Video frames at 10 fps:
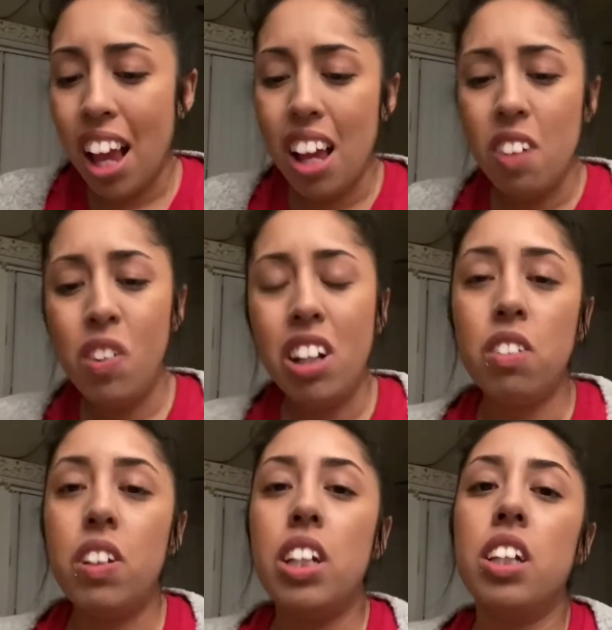
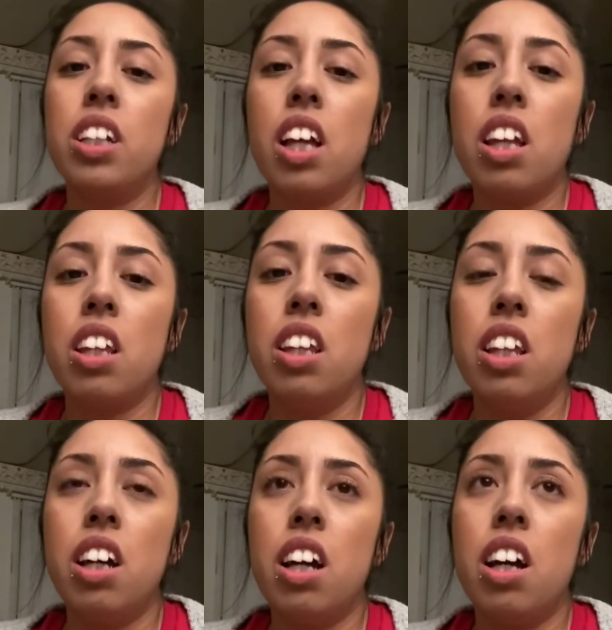between
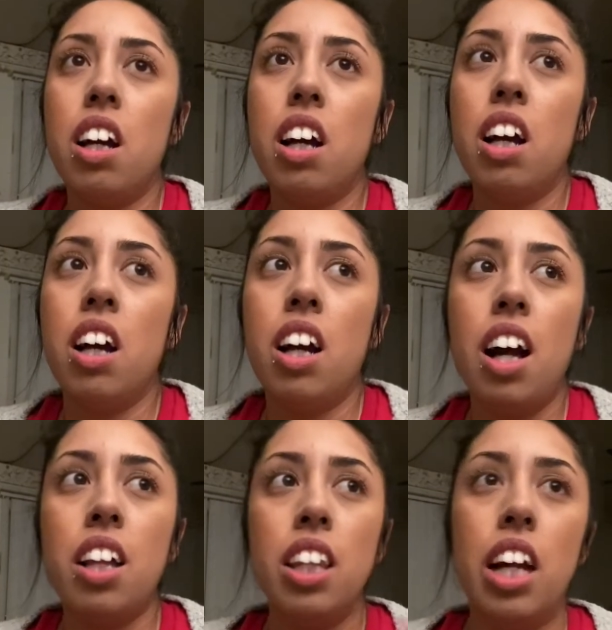the
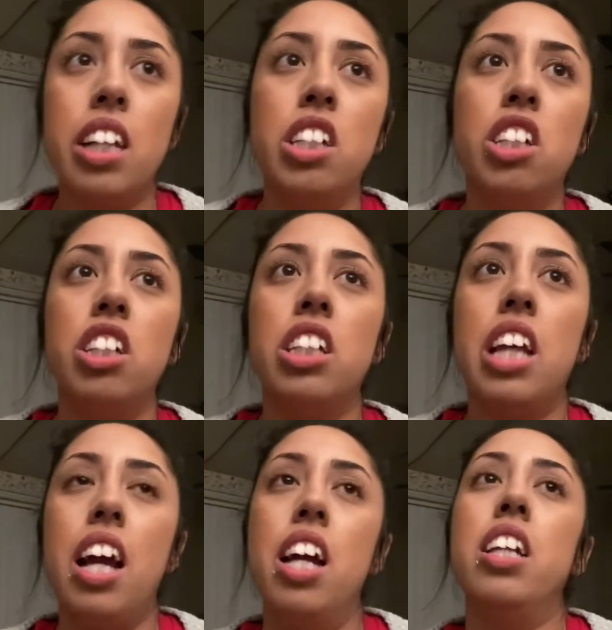aligners
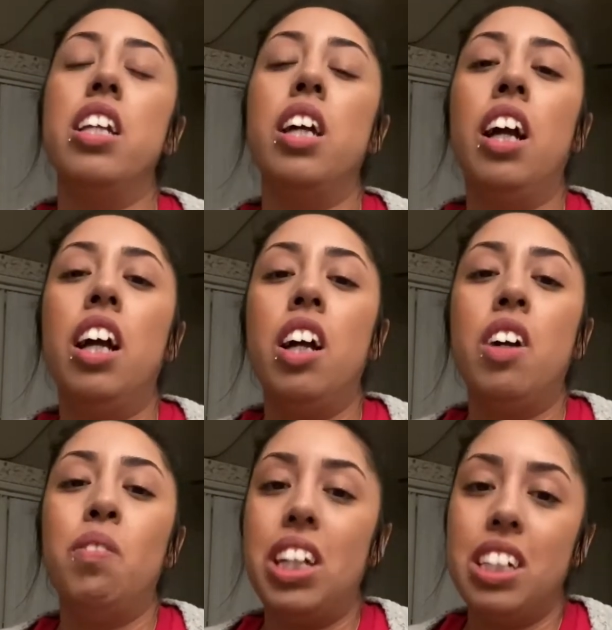and
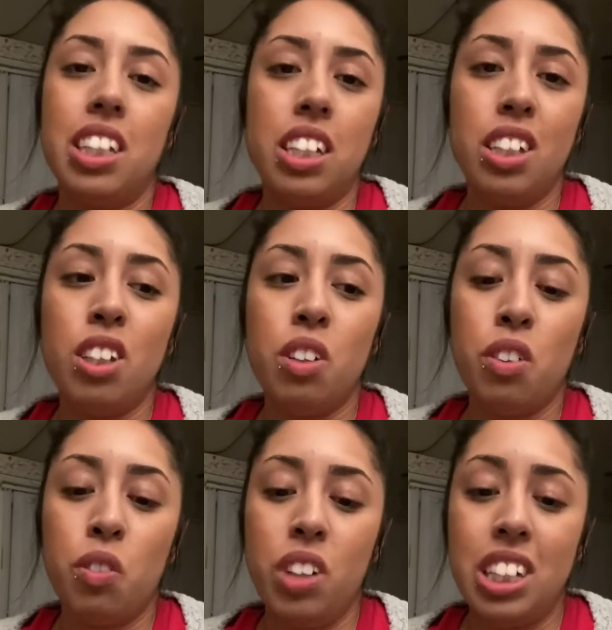my teeth,
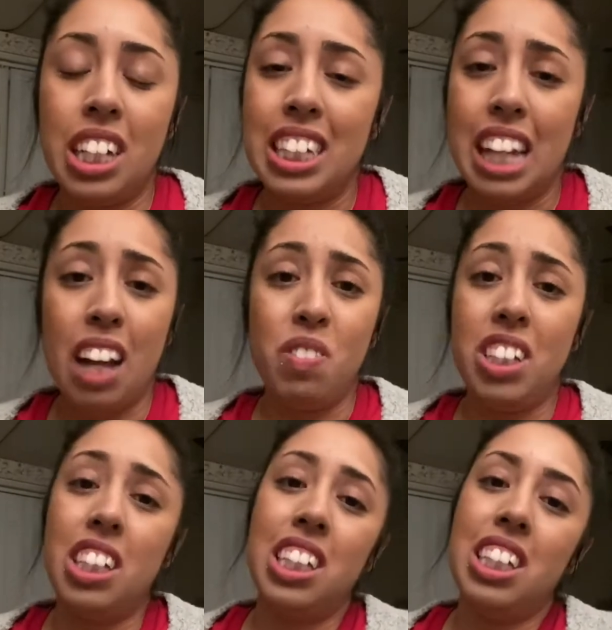which has happened
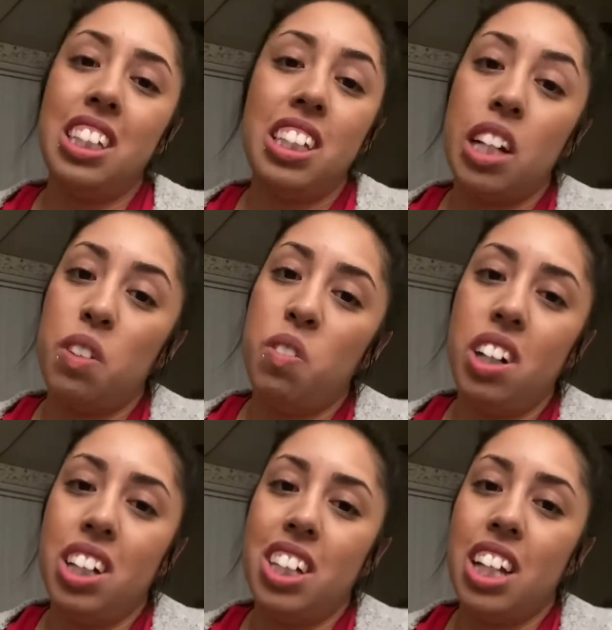since day
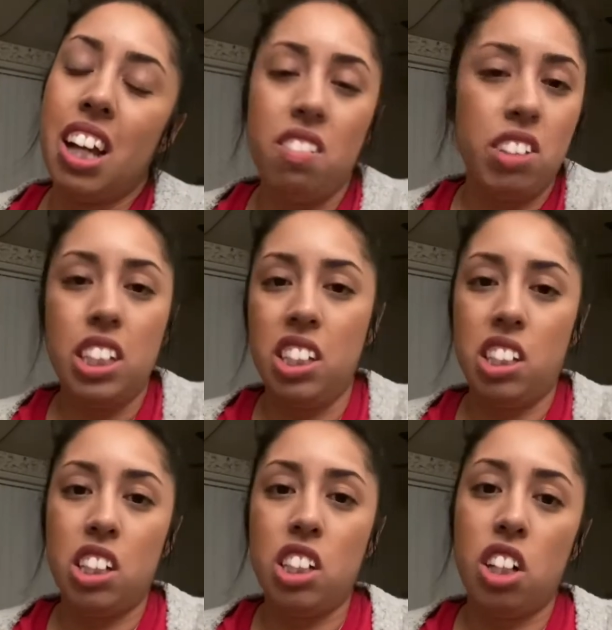one, ever since I
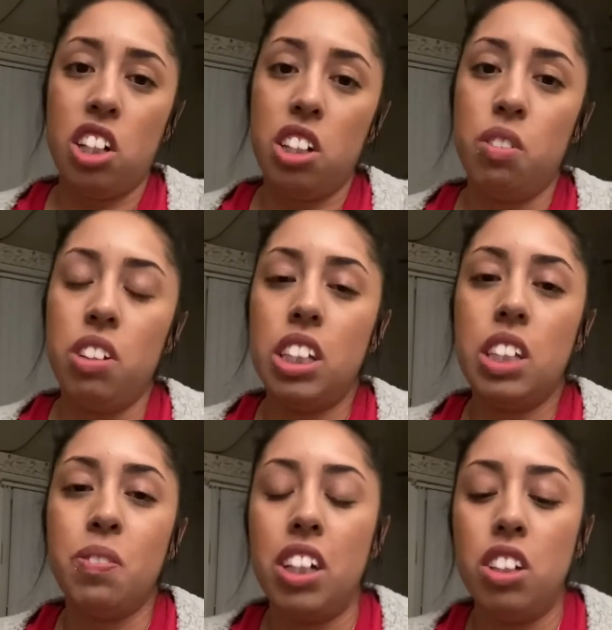started with
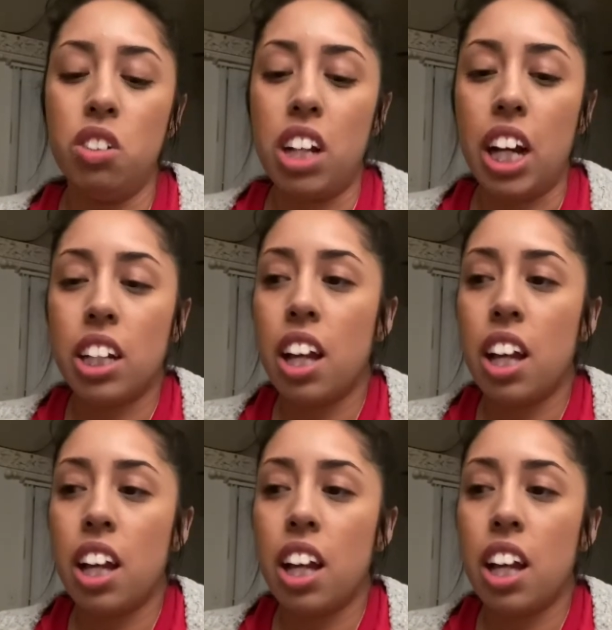SmileDirect,